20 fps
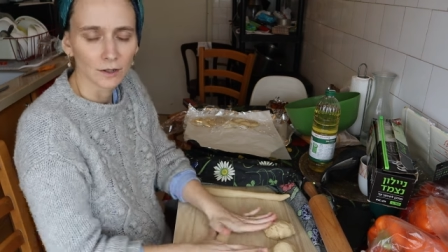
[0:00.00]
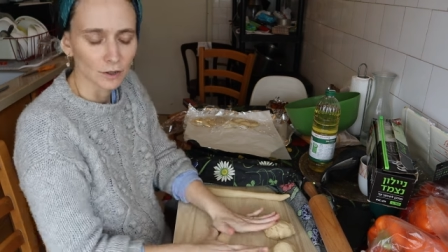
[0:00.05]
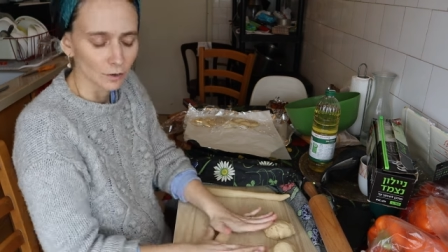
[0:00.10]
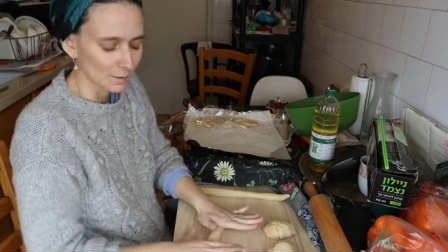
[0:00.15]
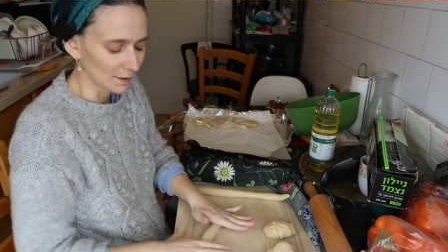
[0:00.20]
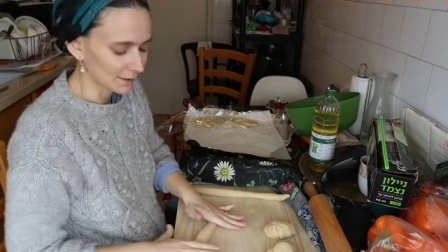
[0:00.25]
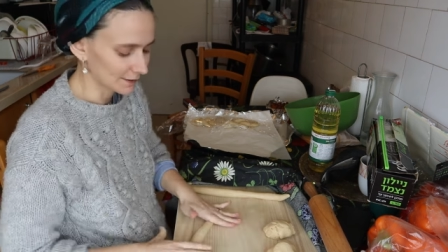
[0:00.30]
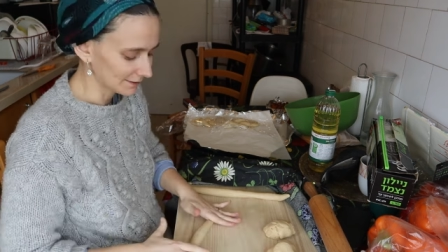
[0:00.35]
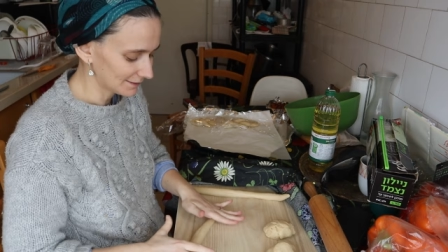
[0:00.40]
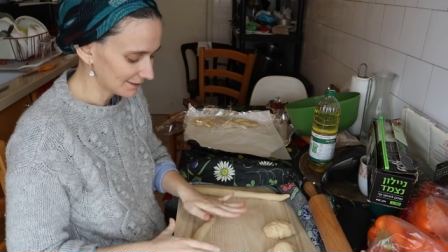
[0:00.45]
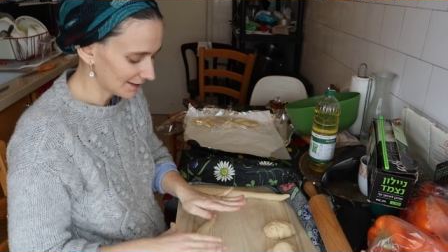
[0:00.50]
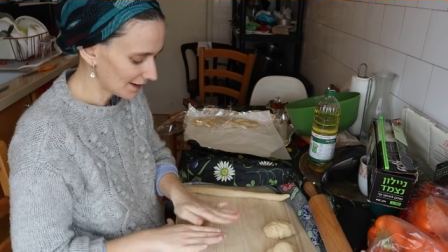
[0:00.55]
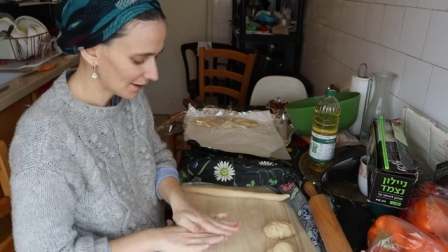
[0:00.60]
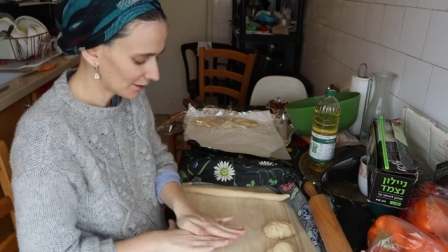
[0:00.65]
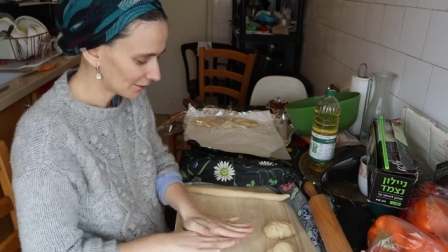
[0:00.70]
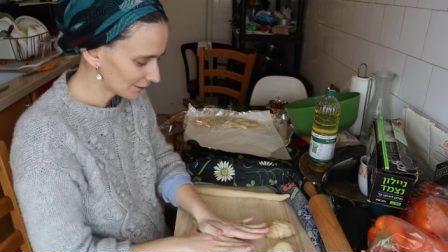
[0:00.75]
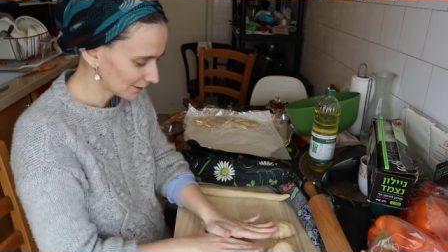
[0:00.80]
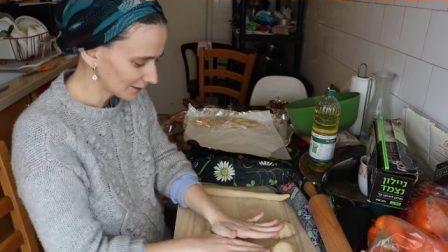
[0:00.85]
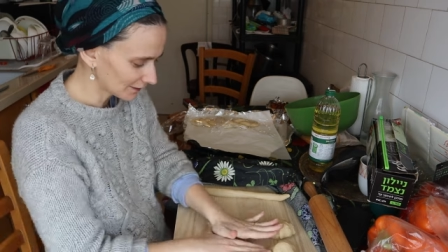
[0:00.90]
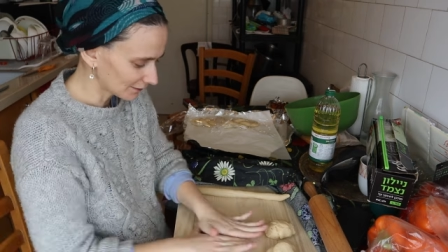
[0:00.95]

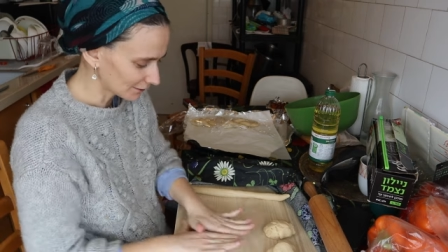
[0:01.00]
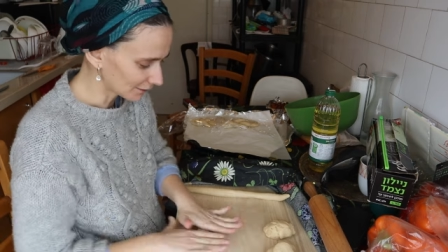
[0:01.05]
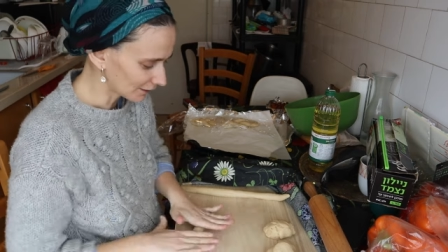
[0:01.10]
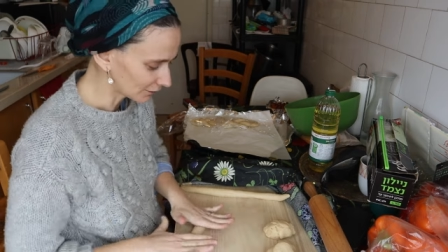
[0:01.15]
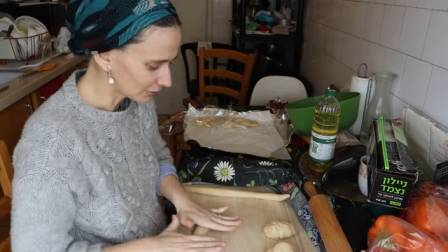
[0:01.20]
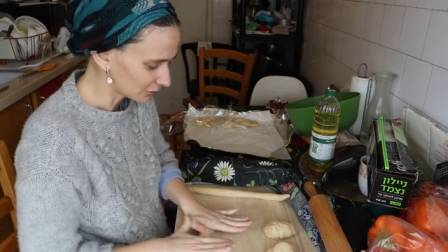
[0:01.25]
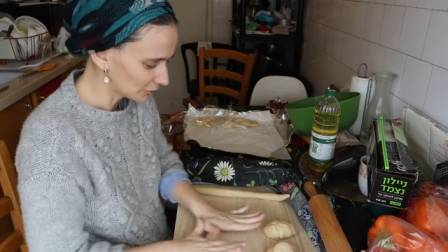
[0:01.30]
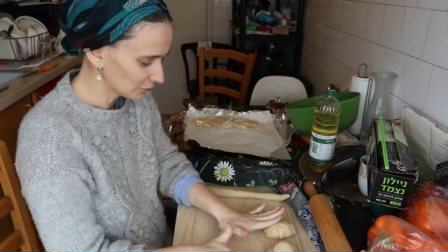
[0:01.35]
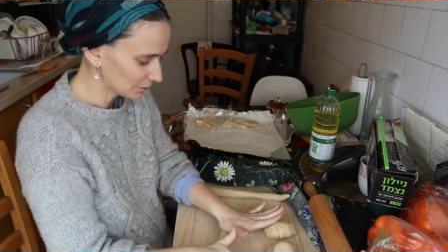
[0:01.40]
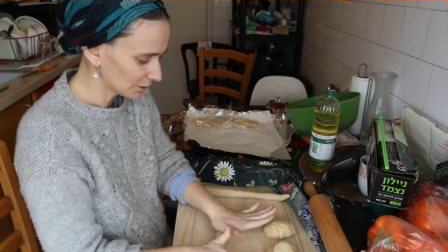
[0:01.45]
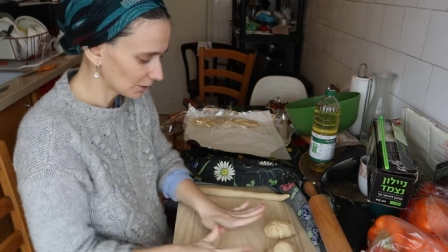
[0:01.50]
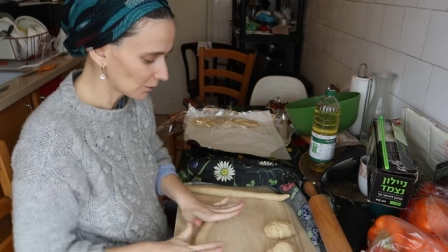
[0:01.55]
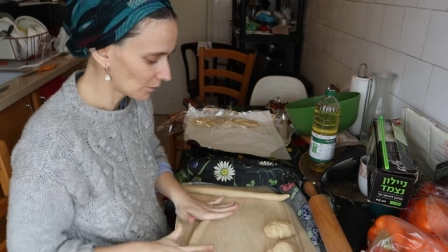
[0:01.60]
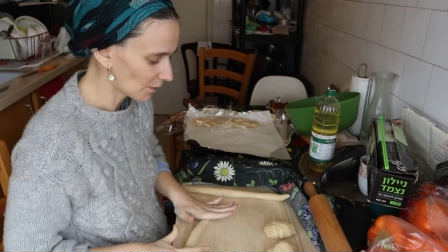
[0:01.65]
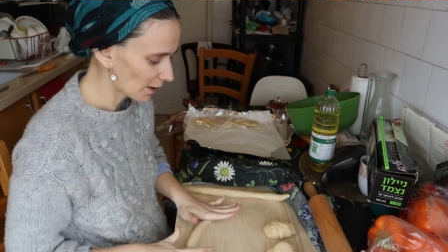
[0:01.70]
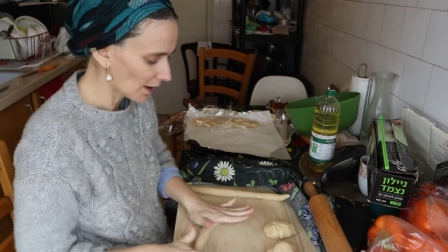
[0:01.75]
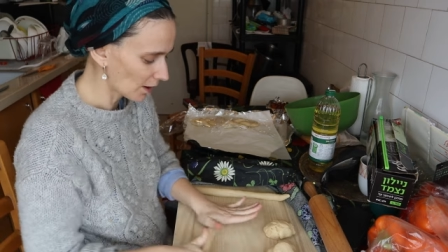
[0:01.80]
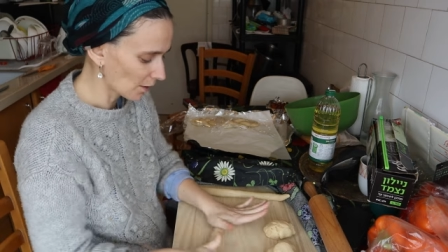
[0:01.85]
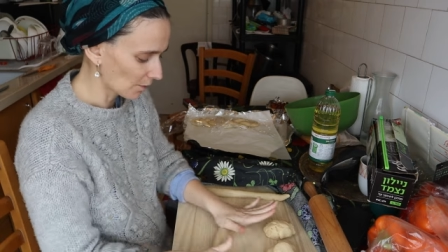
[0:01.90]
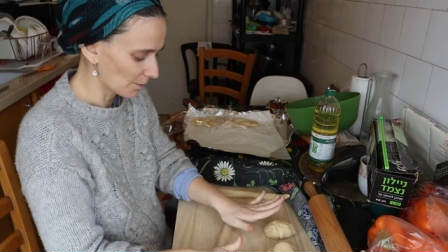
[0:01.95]
humanitarian, they're not doing
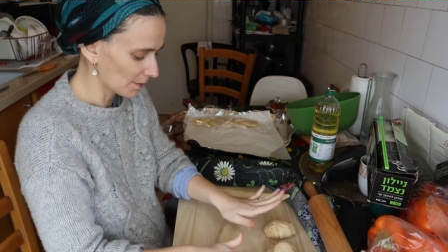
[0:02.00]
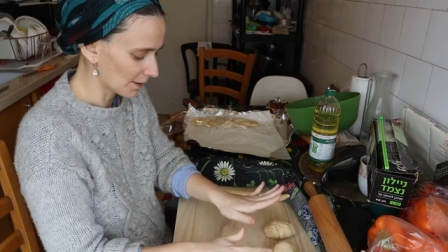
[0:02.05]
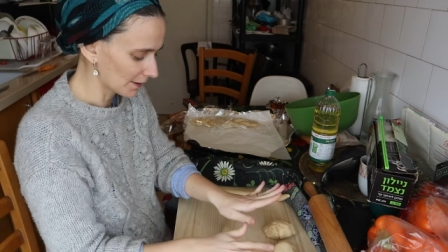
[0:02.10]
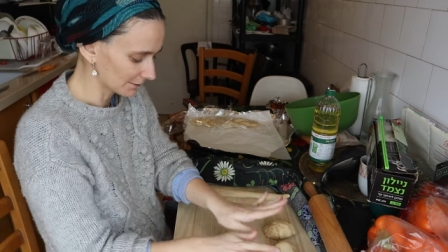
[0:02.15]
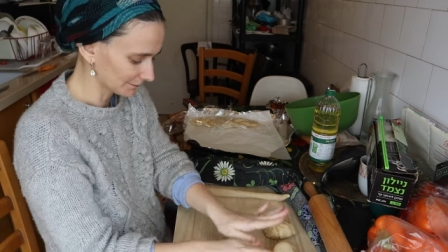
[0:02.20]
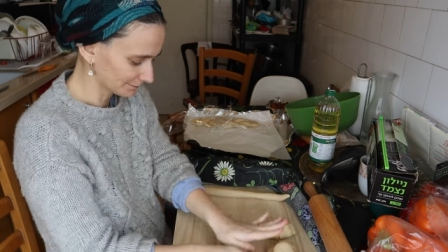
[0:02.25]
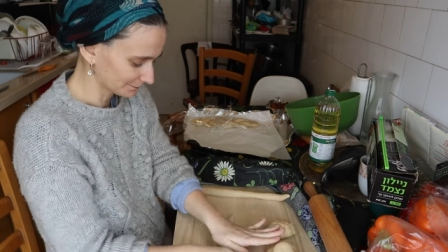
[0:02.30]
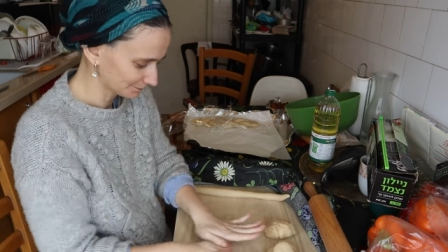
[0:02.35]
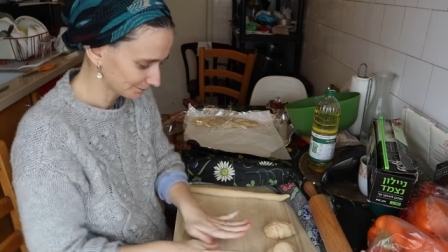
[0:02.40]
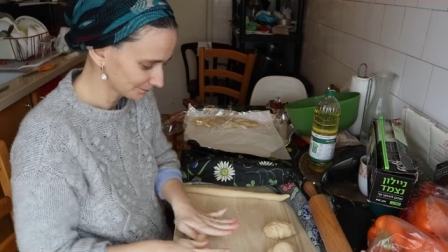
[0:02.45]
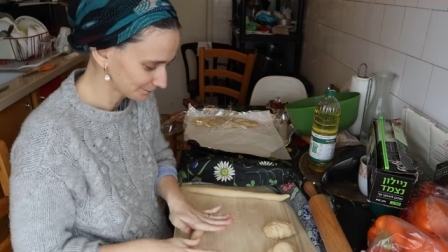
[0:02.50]
well, but